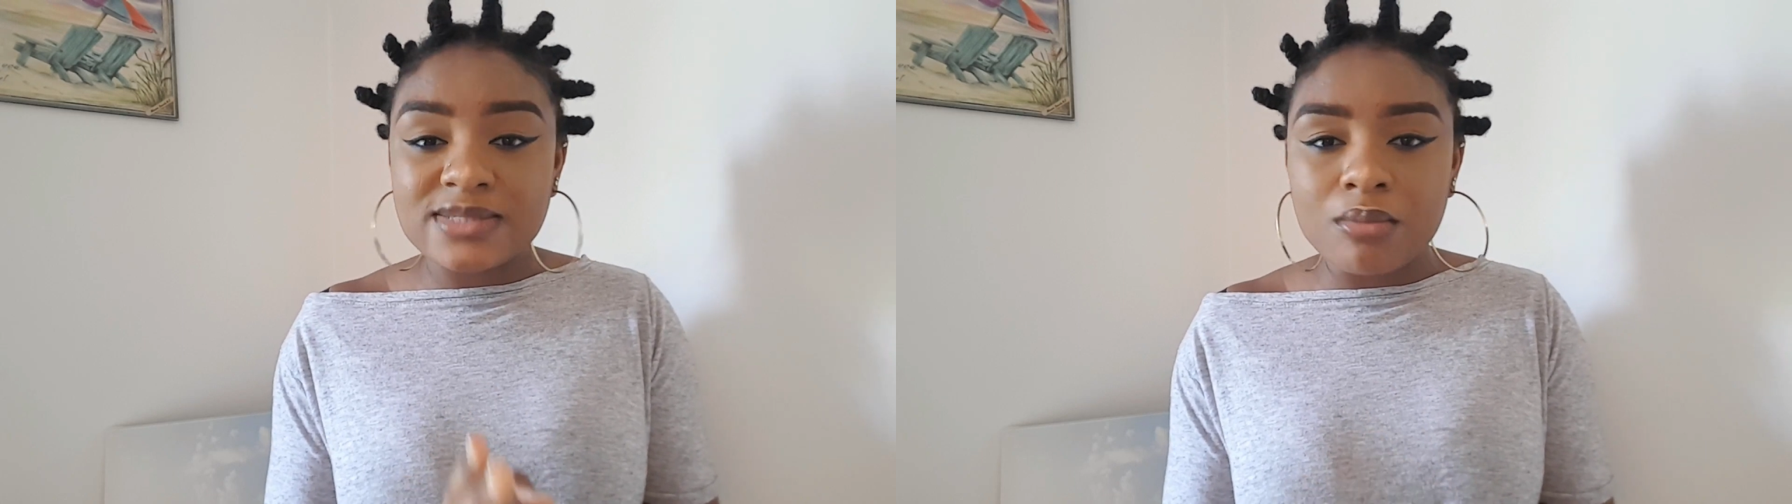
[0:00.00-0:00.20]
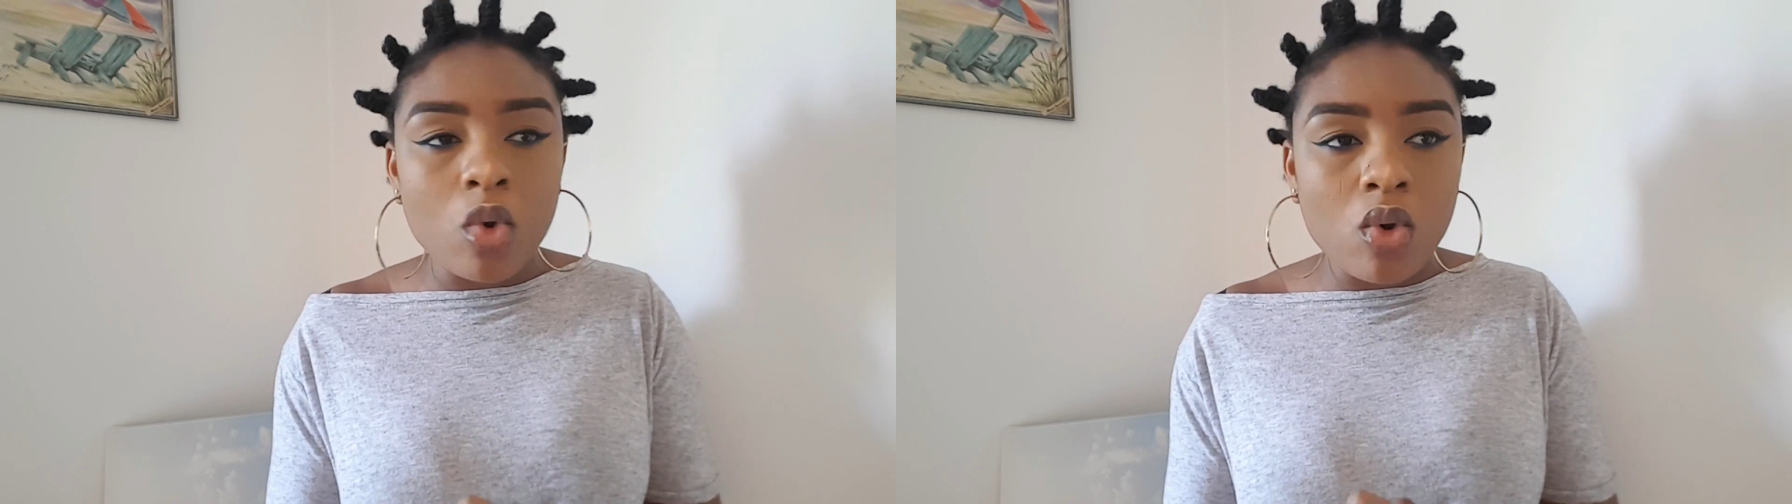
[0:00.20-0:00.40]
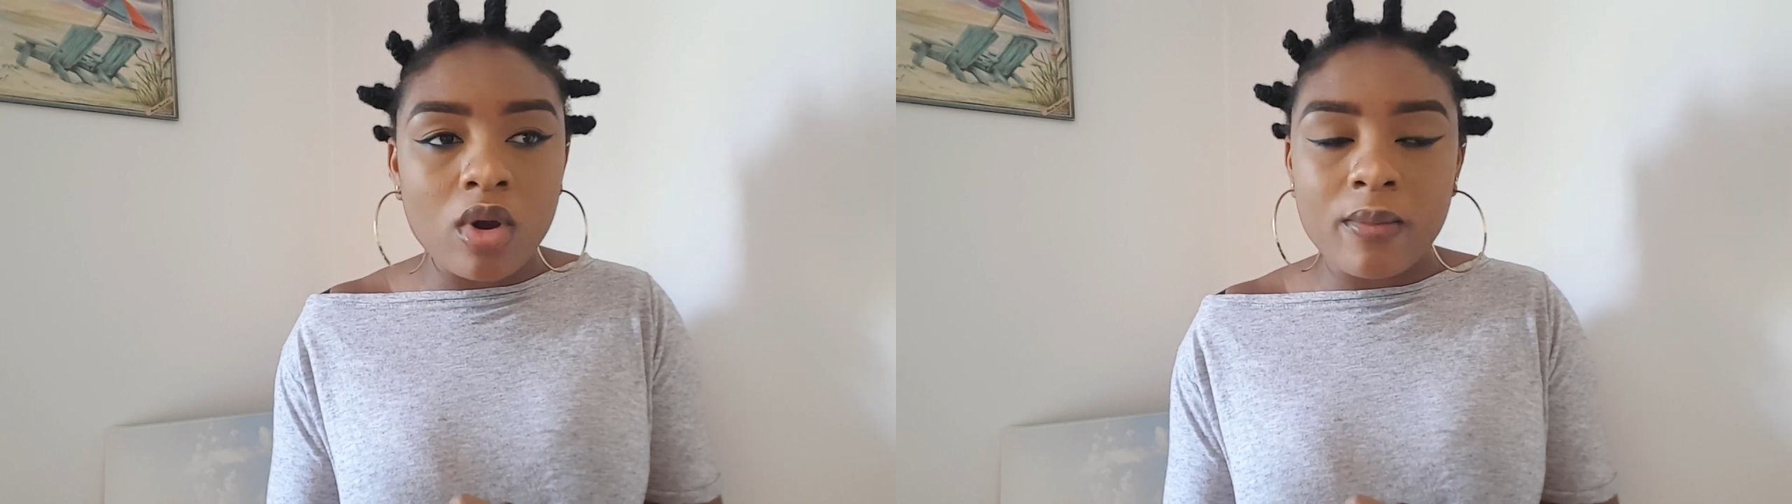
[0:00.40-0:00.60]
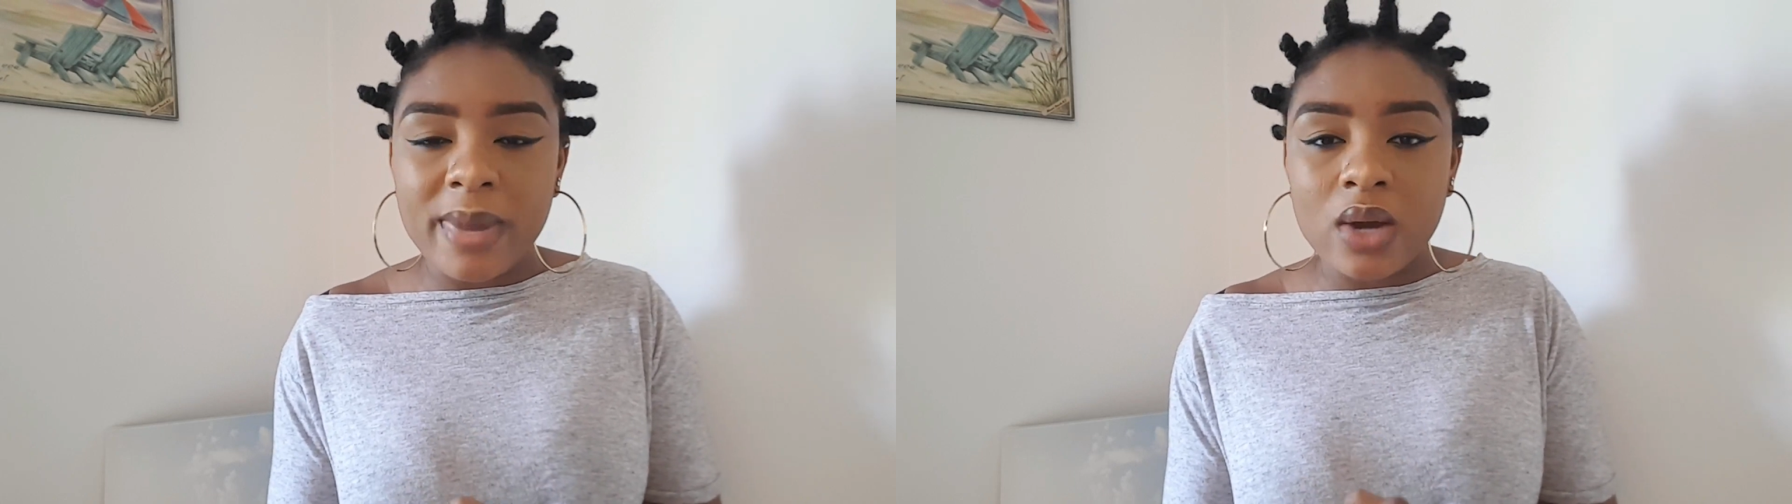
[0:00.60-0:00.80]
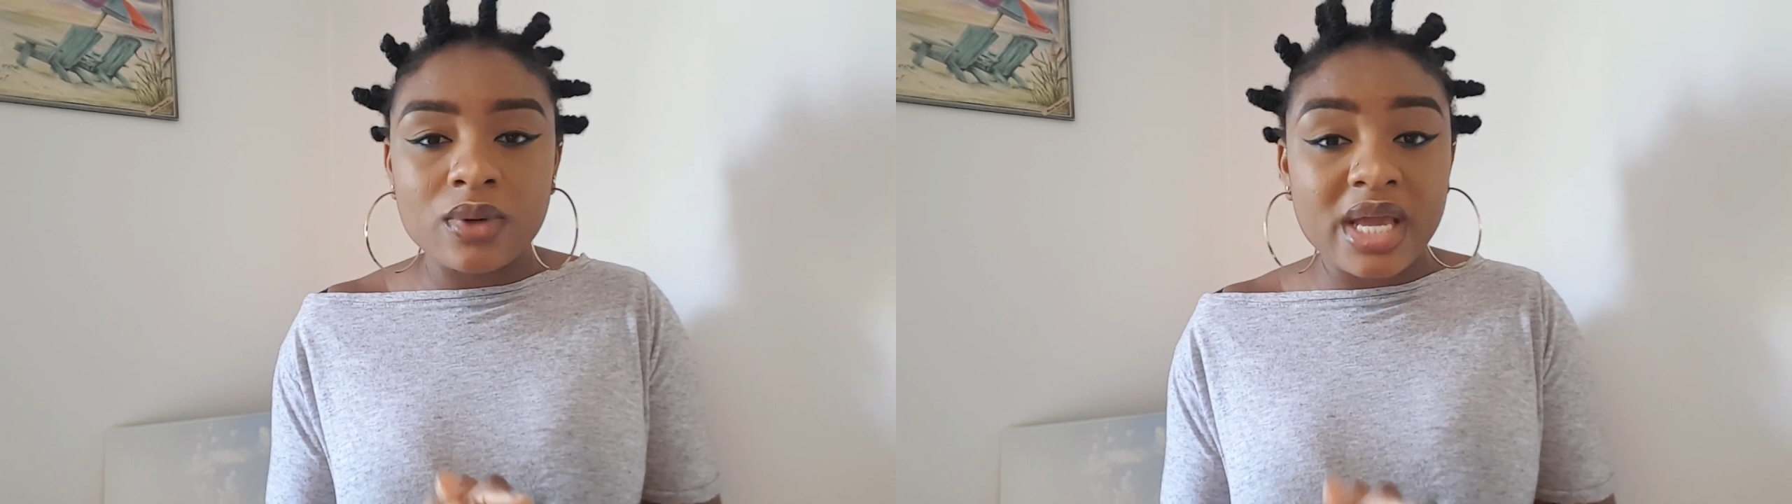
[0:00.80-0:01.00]
more
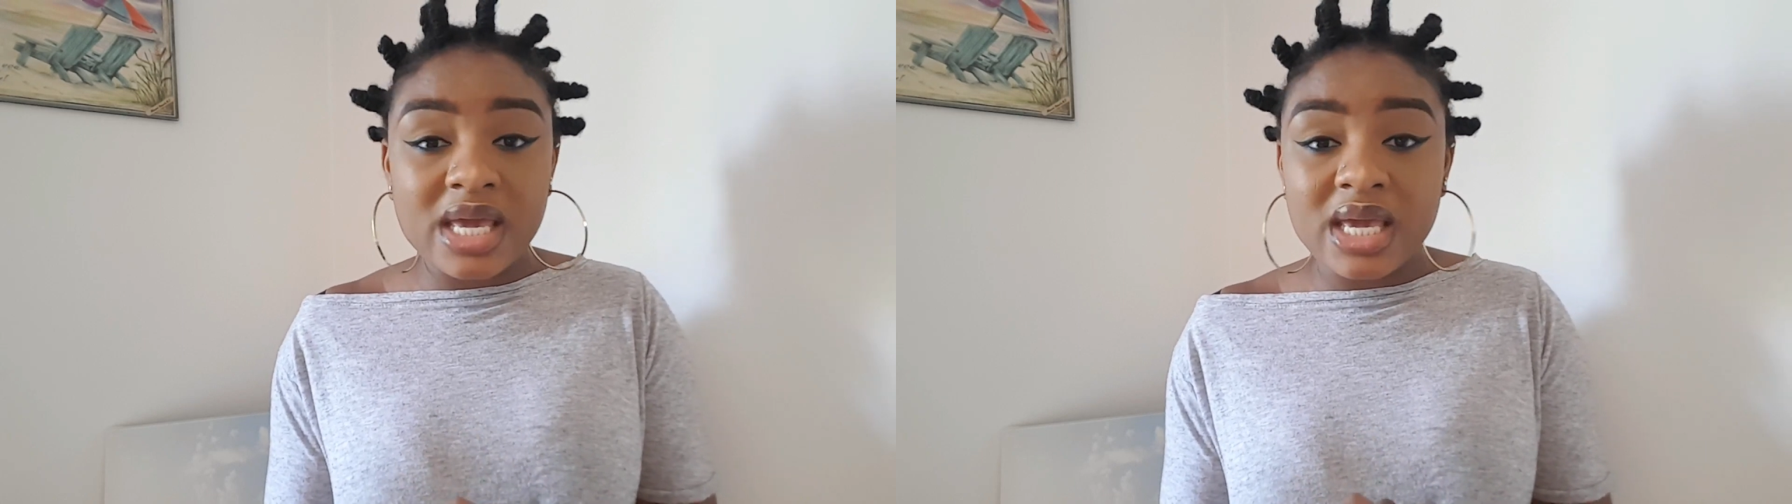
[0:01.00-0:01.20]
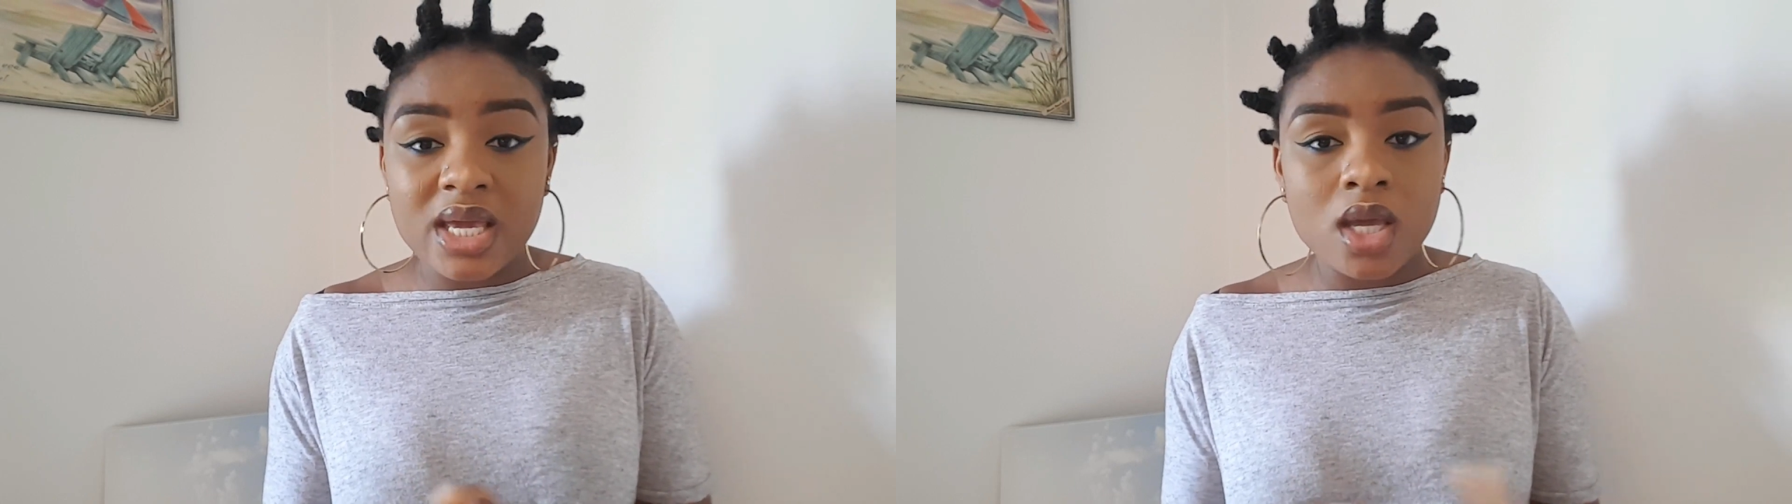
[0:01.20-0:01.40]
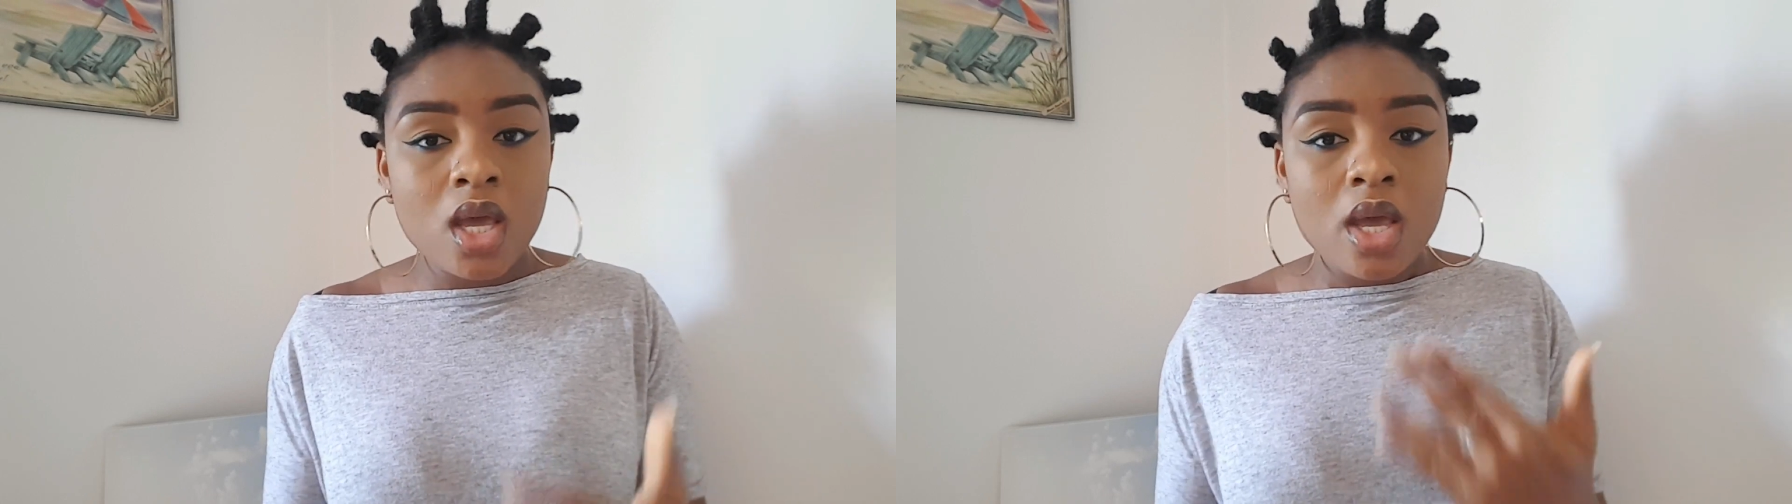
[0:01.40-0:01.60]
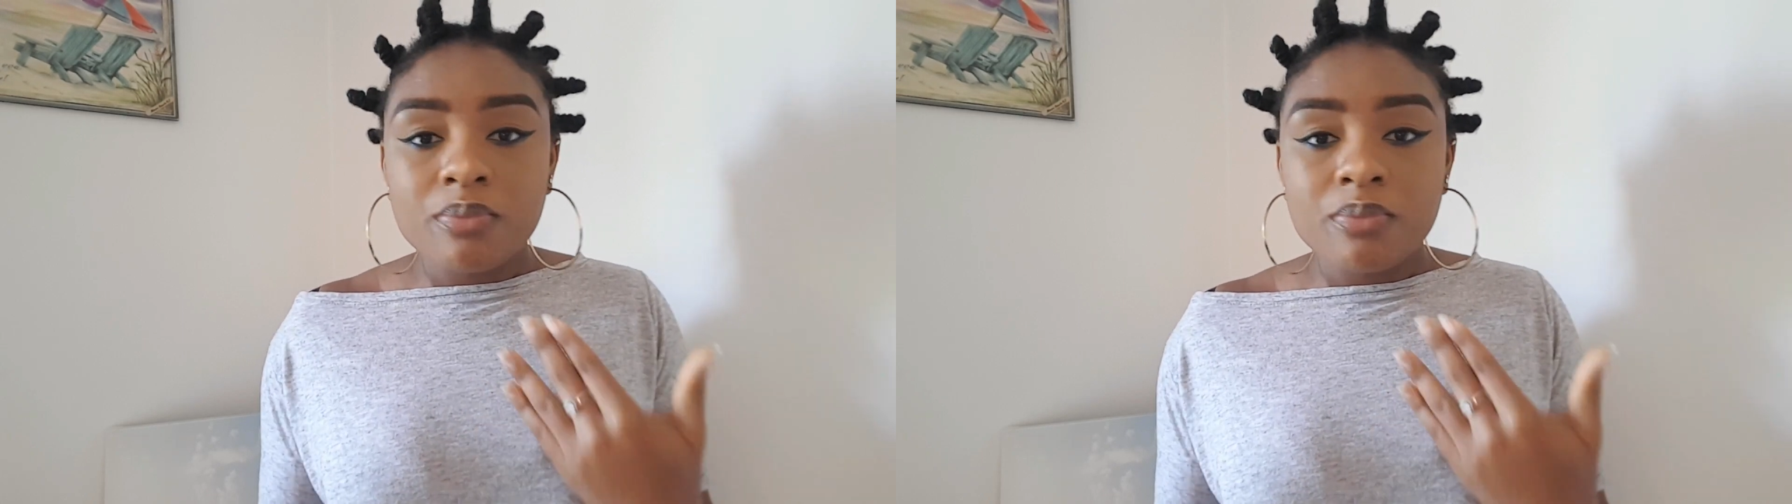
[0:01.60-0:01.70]
about A,